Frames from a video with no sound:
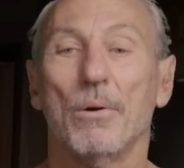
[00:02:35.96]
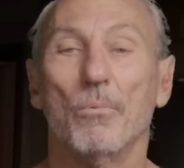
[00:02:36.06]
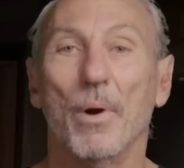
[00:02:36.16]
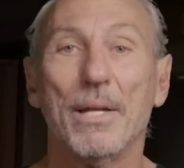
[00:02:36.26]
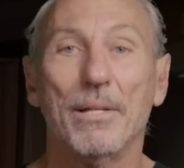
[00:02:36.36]

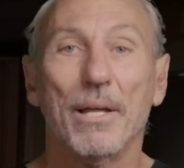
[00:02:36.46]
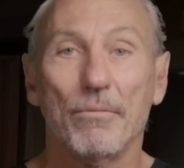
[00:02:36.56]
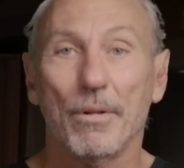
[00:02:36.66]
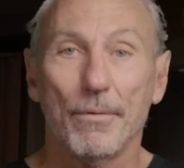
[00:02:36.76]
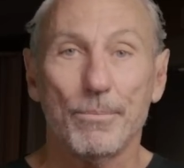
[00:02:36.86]
rate and
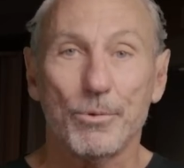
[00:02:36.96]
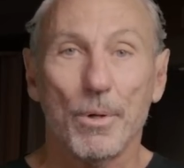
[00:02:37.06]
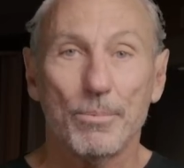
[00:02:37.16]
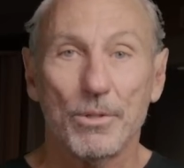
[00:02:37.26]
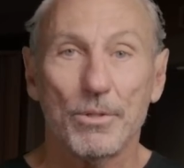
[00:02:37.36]
level of
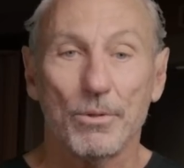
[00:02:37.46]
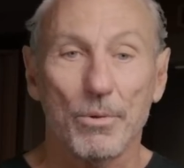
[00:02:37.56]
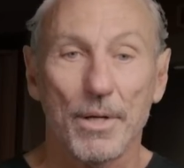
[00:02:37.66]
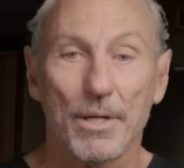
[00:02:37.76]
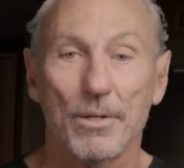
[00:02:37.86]
absorption are
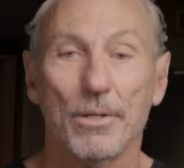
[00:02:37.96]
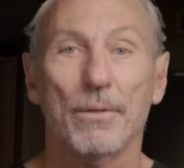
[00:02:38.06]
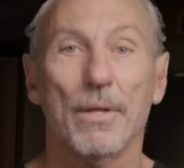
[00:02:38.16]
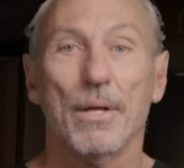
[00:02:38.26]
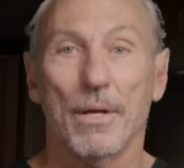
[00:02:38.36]

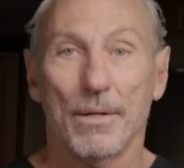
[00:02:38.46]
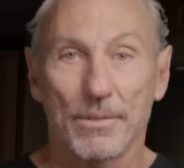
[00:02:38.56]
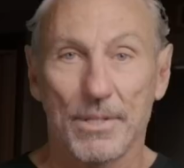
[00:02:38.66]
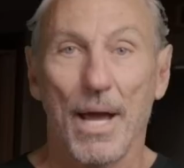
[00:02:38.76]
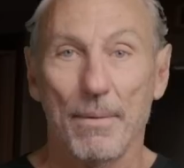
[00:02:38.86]
critical.
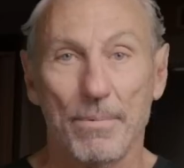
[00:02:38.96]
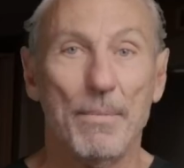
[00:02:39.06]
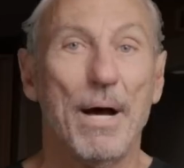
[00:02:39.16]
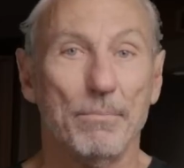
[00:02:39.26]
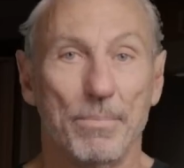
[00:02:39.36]
Type,
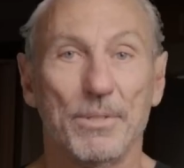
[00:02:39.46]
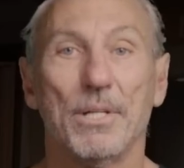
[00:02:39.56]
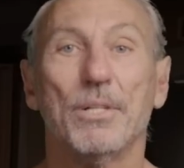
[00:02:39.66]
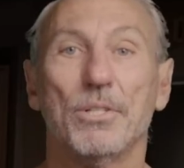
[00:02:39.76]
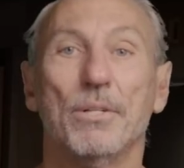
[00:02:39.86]
amount, and
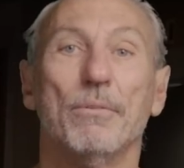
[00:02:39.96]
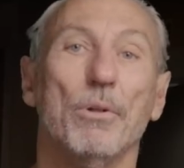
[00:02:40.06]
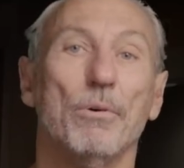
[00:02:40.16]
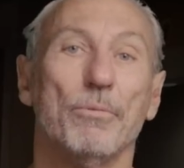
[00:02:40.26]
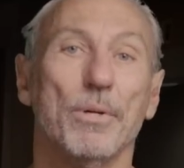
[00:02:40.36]
position of
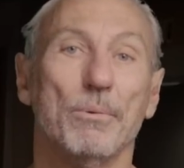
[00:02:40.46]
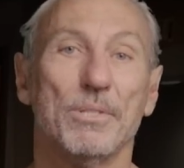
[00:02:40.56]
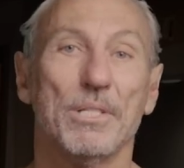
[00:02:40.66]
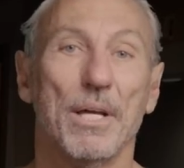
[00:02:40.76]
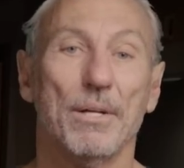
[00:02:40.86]
low
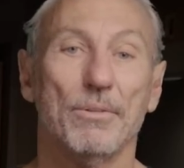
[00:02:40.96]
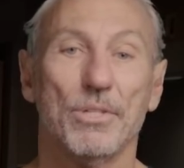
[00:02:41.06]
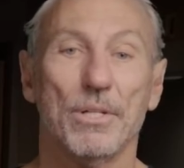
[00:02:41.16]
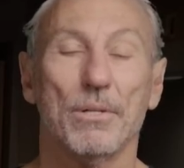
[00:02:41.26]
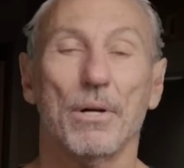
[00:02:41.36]
frequency
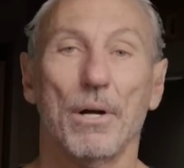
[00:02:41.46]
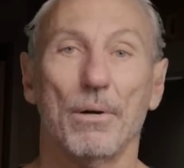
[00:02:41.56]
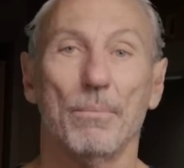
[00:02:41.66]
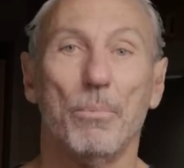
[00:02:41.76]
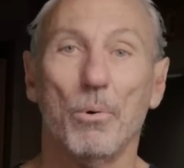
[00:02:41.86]
energy
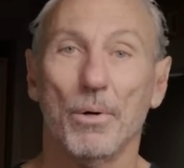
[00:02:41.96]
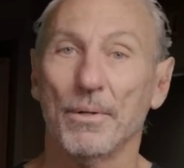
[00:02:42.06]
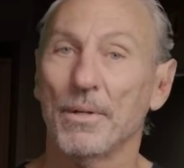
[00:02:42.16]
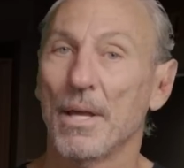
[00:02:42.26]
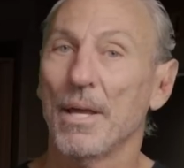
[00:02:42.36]
are
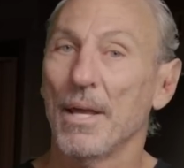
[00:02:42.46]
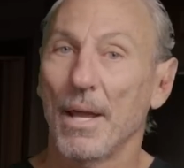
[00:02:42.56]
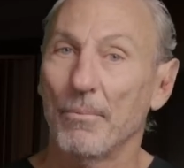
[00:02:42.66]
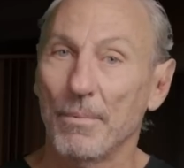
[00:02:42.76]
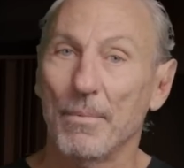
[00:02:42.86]
important.
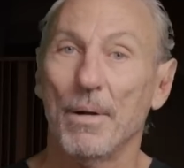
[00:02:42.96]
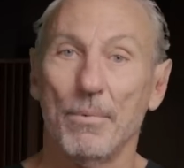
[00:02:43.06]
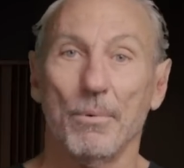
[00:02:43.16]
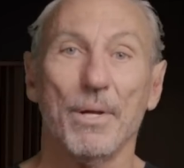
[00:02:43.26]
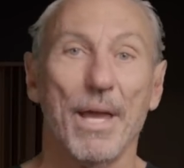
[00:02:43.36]
And
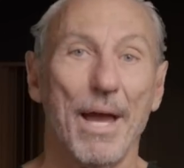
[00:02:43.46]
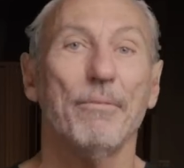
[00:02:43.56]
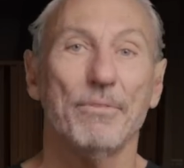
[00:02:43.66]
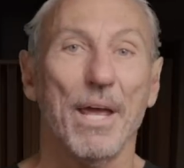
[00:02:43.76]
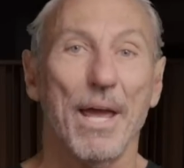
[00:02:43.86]
remember, we
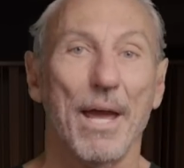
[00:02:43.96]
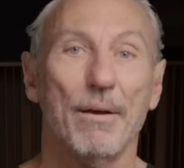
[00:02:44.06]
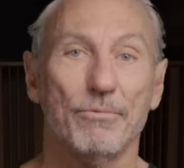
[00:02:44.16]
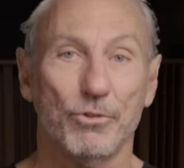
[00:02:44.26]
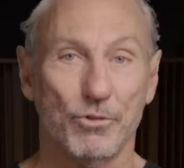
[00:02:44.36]
have to
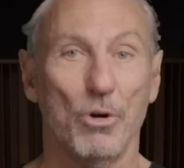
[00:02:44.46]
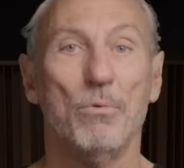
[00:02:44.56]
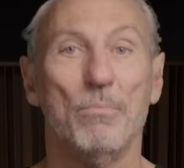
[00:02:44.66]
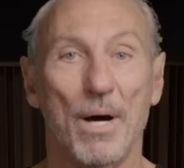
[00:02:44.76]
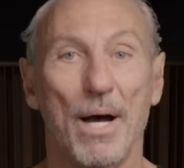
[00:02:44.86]
have so
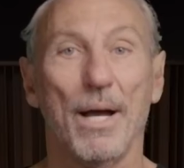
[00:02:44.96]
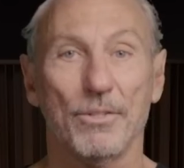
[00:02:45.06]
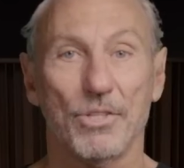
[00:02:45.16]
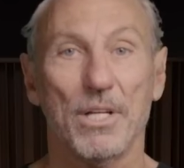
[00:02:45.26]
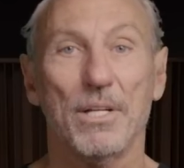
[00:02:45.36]

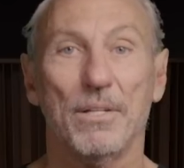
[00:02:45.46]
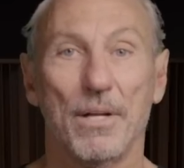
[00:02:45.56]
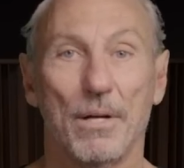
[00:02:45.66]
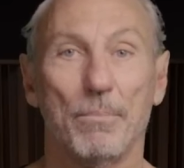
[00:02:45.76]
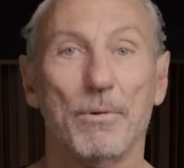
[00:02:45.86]
much in
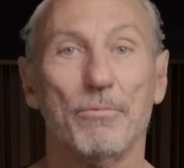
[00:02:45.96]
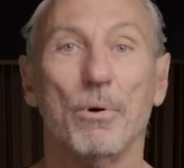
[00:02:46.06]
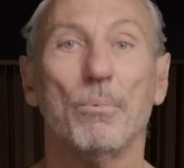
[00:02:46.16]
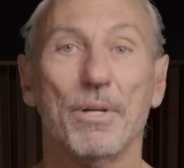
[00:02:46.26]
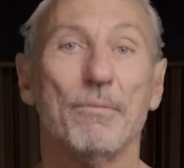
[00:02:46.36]
there
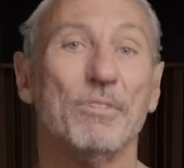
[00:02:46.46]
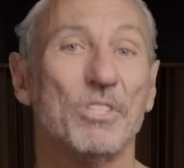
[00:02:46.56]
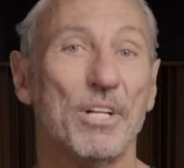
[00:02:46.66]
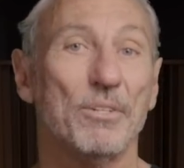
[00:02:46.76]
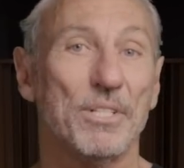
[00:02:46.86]
before we even
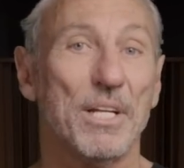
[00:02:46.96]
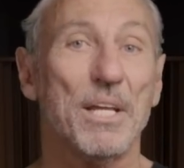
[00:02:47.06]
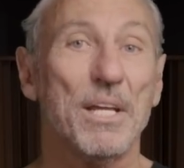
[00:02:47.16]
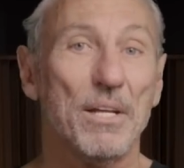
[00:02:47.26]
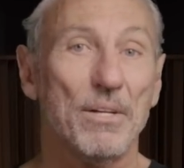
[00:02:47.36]
start to
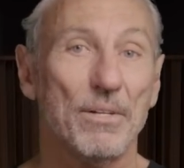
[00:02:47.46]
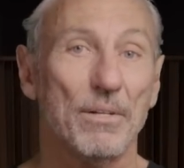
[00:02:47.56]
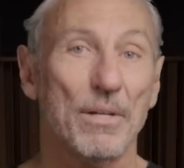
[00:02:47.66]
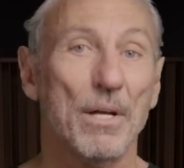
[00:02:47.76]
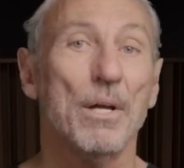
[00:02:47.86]
hear